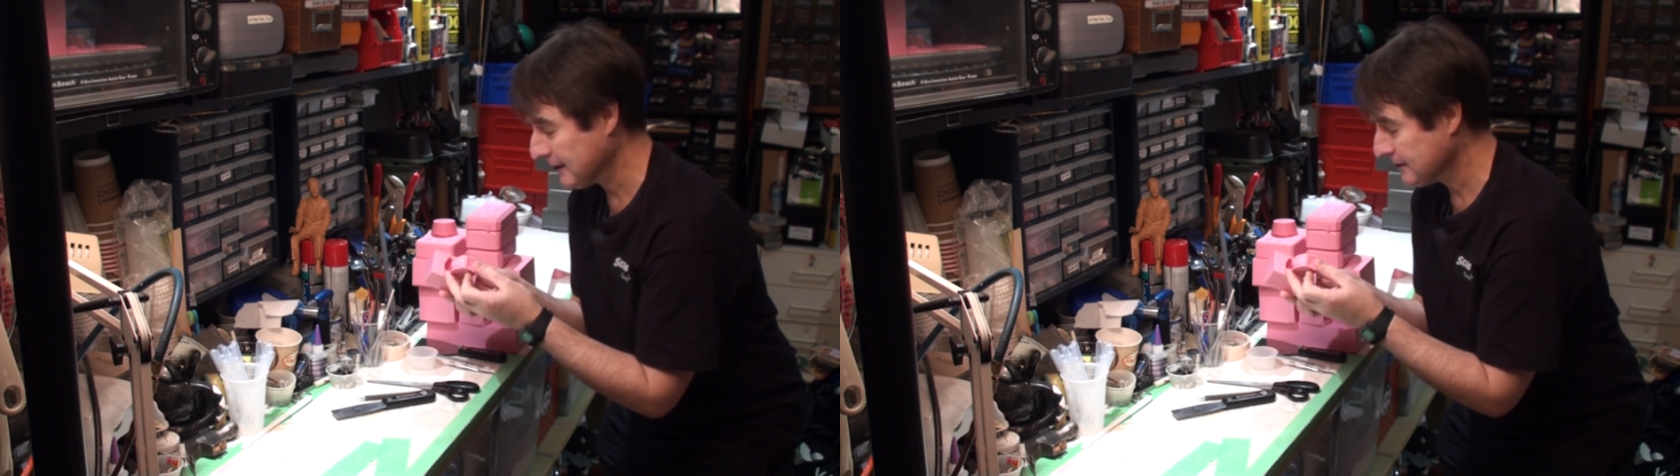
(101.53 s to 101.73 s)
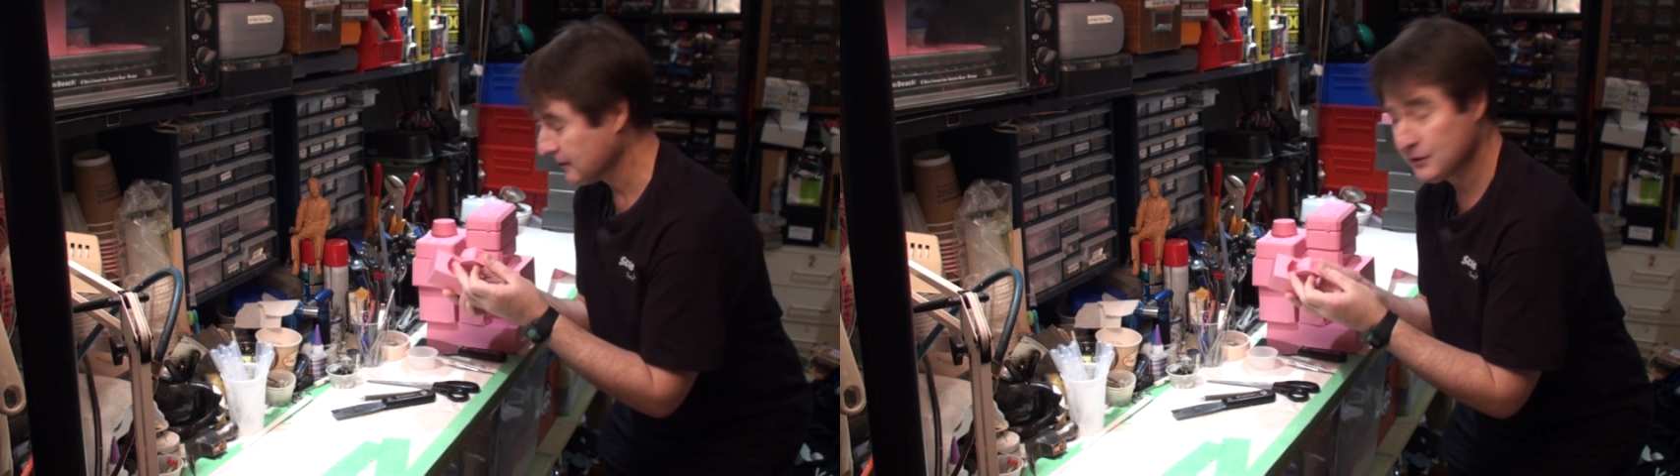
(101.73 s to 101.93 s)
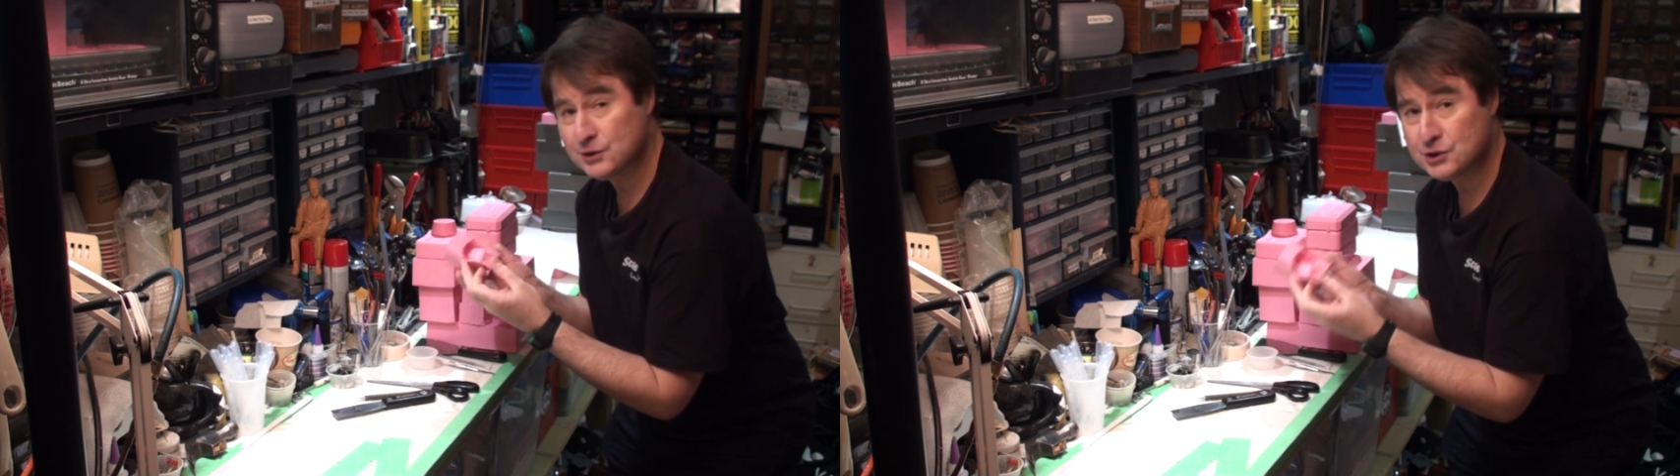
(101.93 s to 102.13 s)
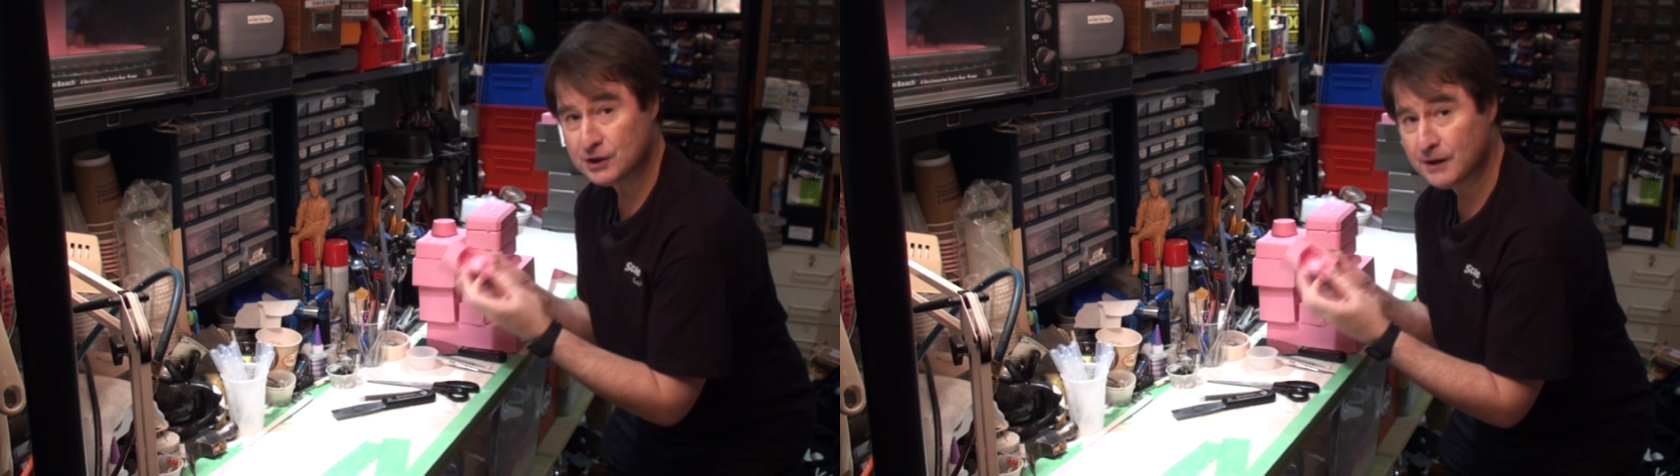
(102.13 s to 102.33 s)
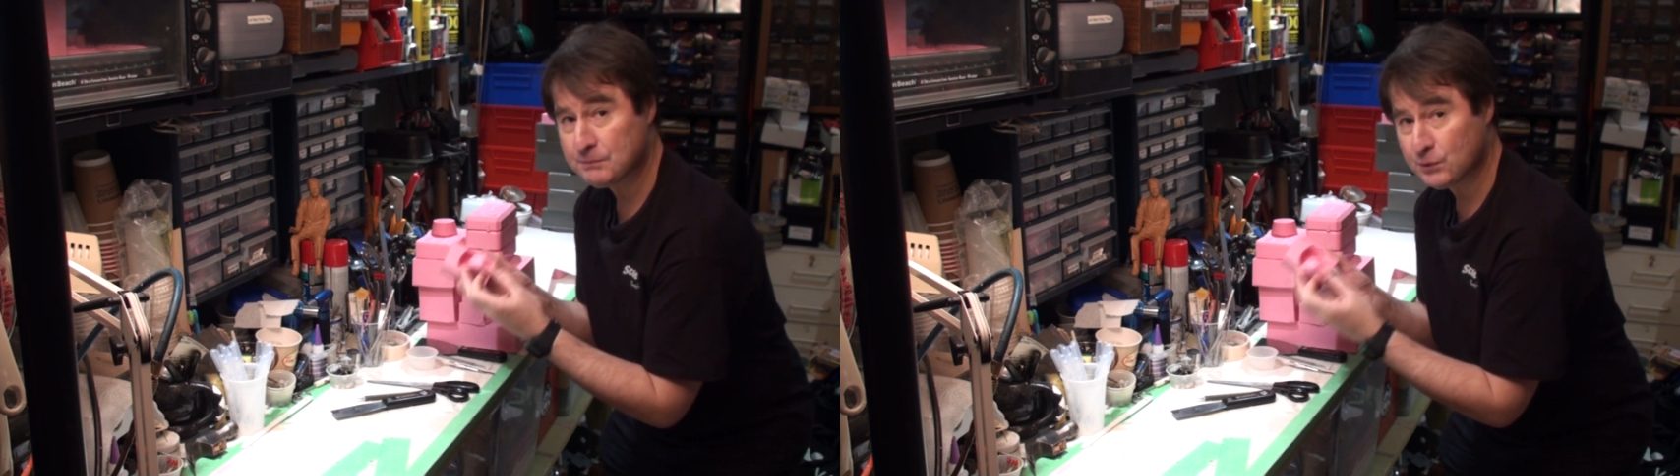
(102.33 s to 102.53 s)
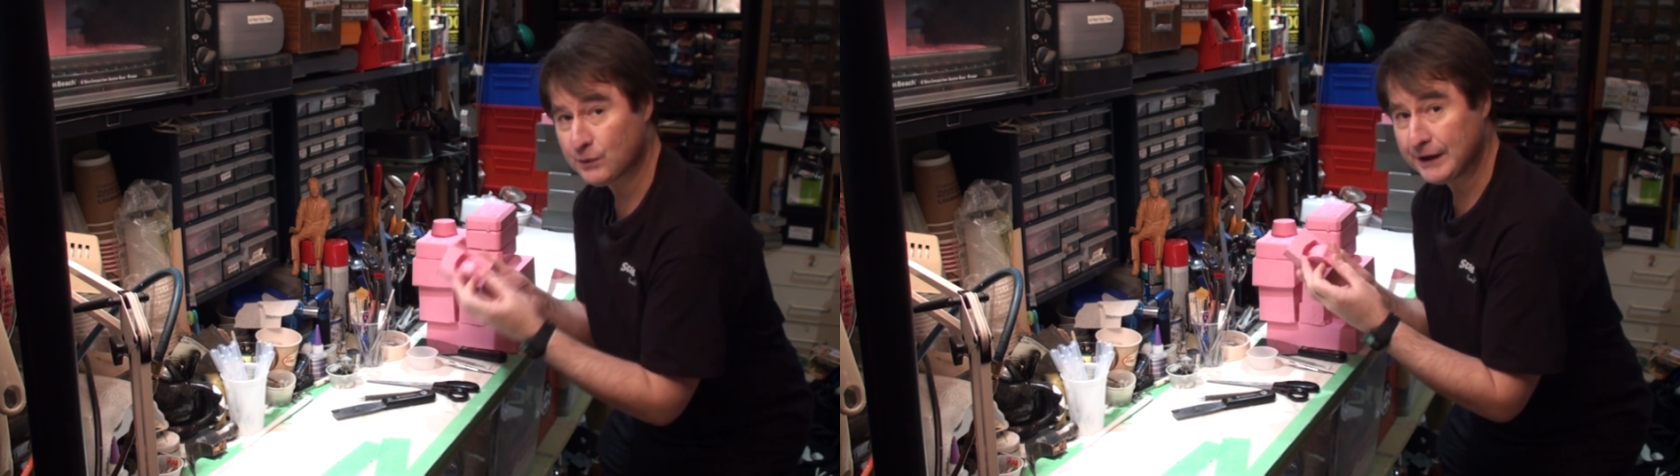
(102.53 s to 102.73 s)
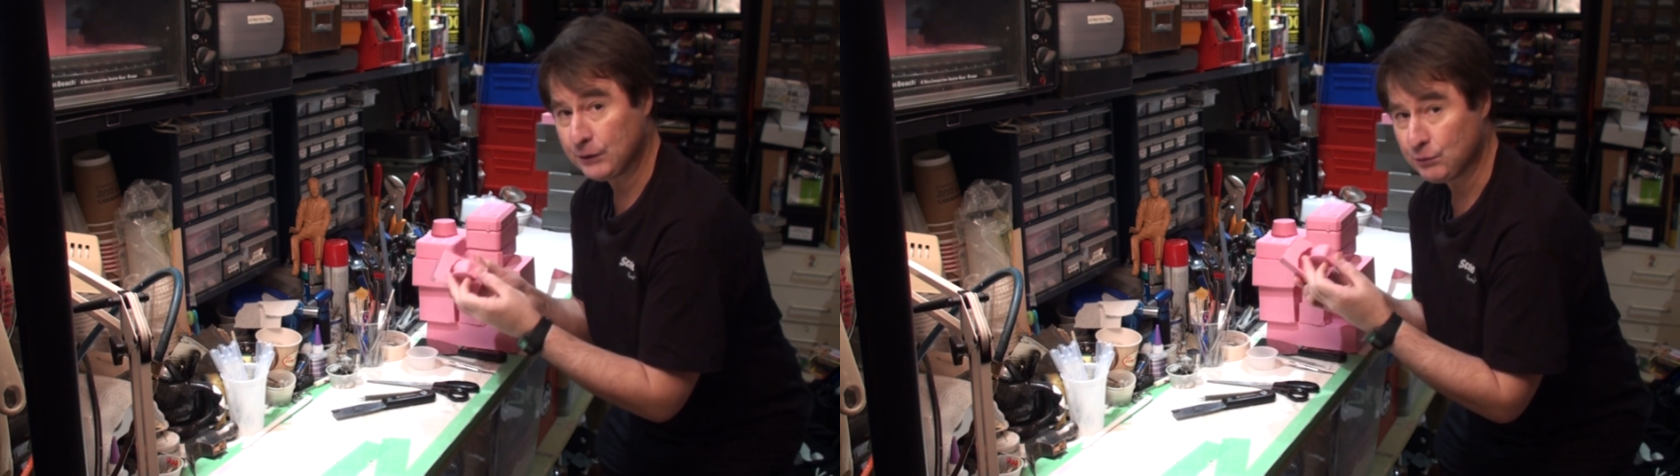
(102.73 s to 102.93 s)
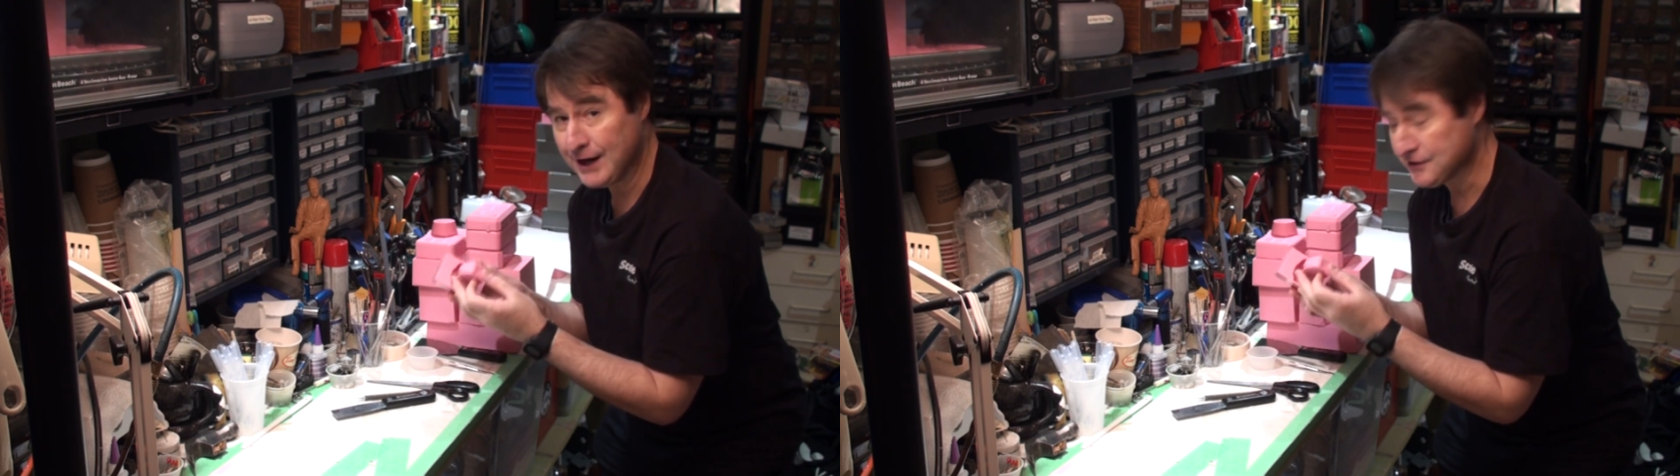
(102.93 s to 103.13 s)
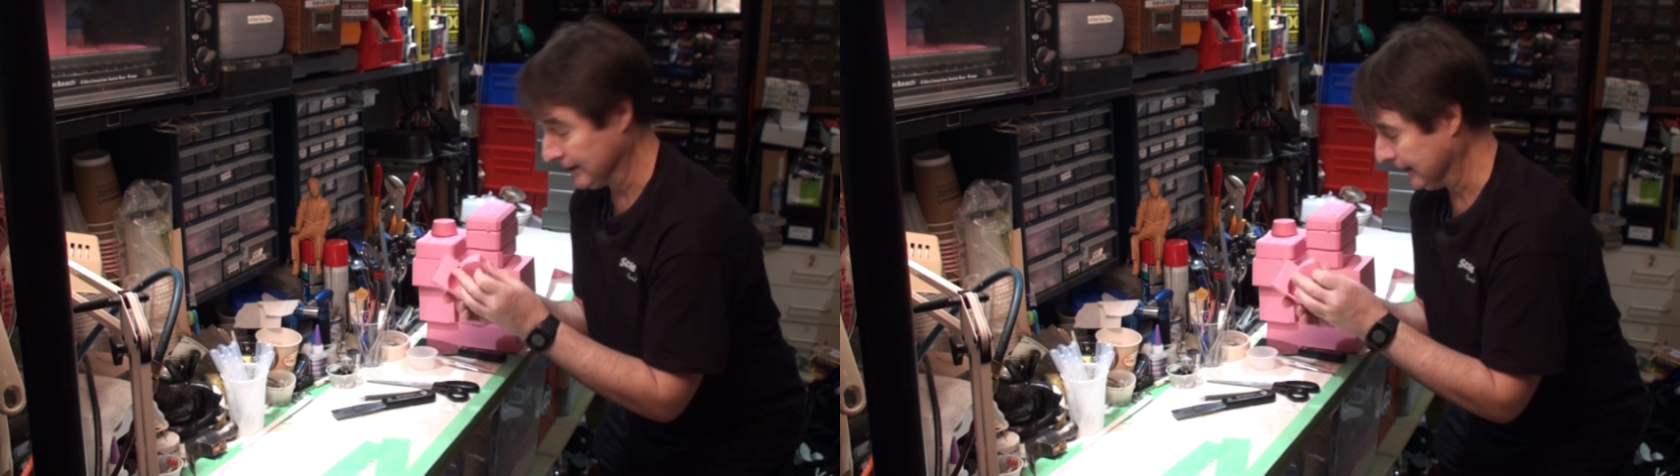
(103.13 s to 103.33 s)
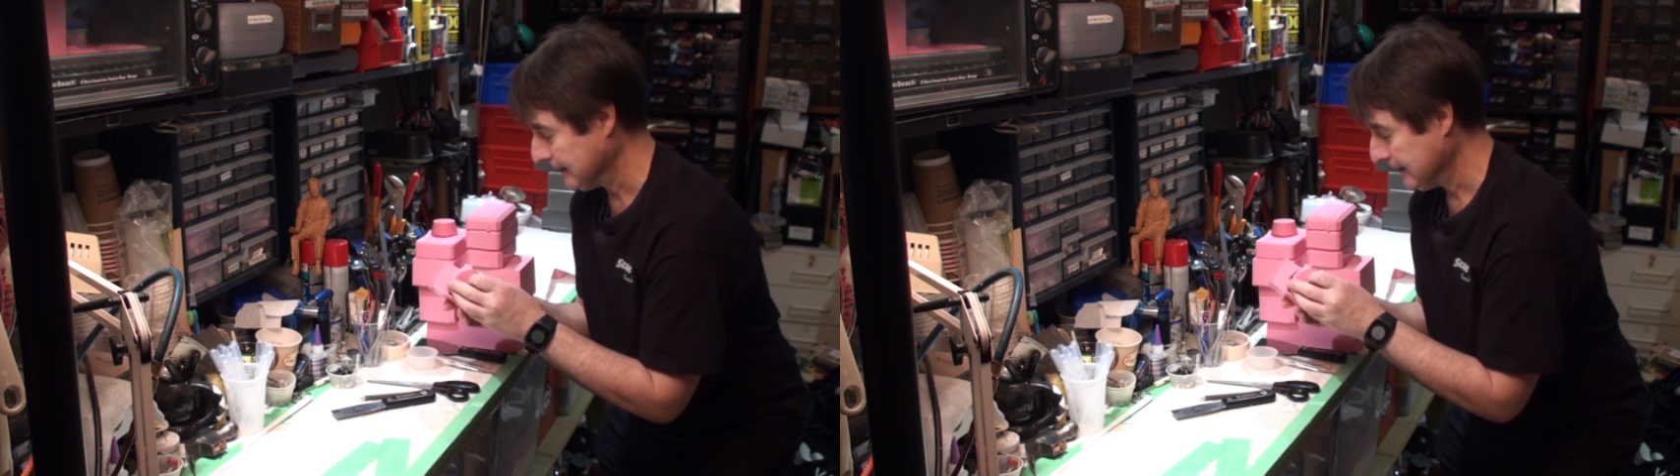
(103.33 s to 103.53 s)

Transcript: until you start pouring resin,